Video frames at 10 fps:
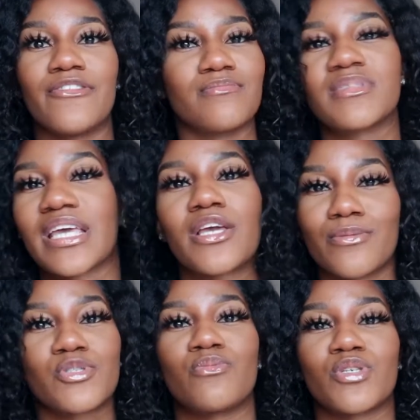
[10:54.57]
from taking
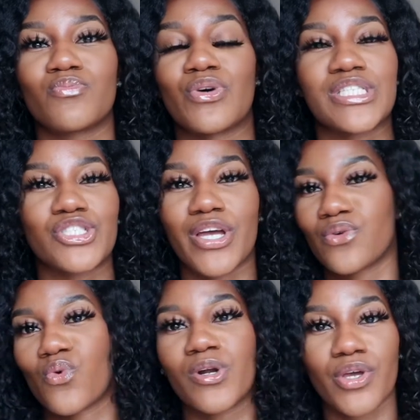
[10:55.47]
up too much moisture
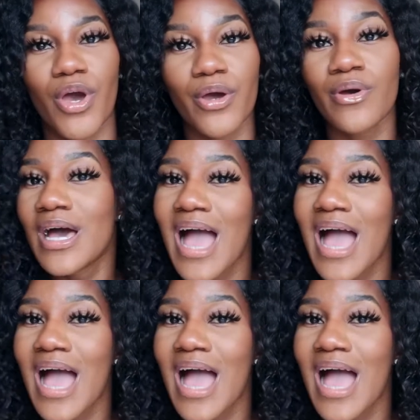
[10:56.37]
in one go